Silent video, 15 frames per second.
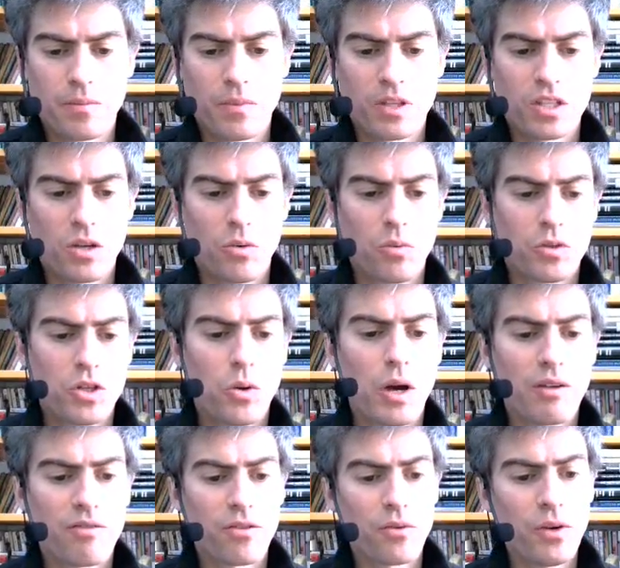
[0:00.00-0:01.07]
So 2 out
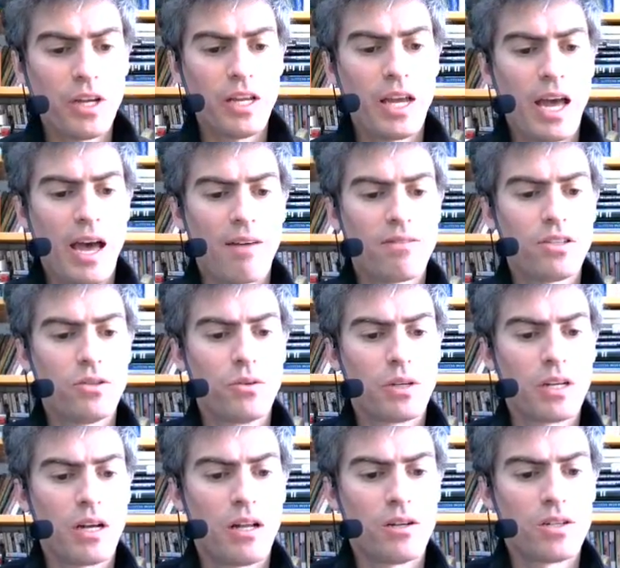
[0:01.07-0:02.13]
of 3 have to
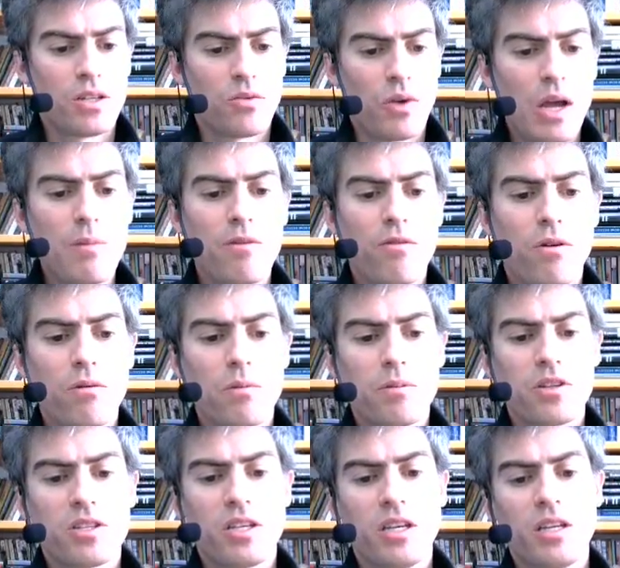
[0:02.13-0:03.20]
acknowledge the write before we
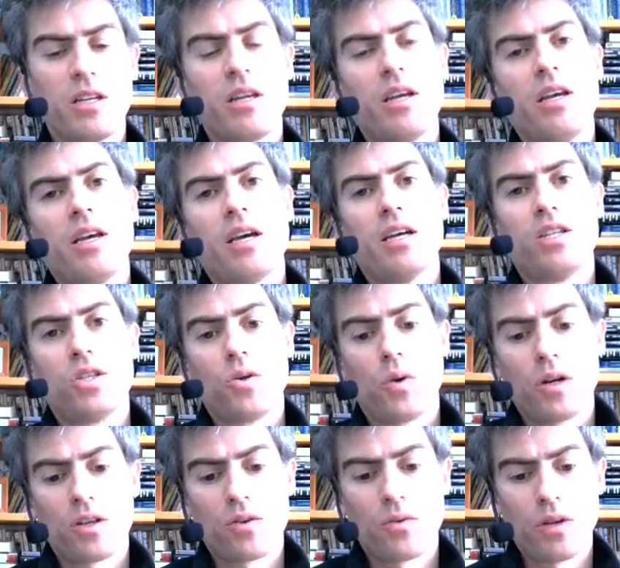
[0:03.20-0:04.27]
proceed, and 2
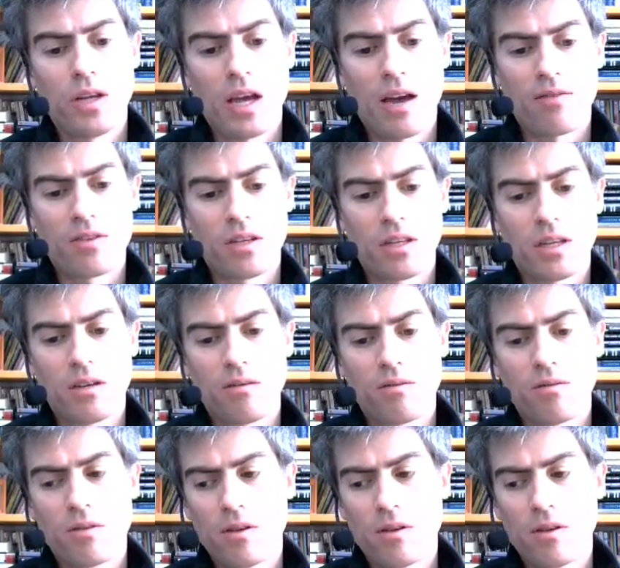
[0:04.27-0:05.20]
out of 3 have to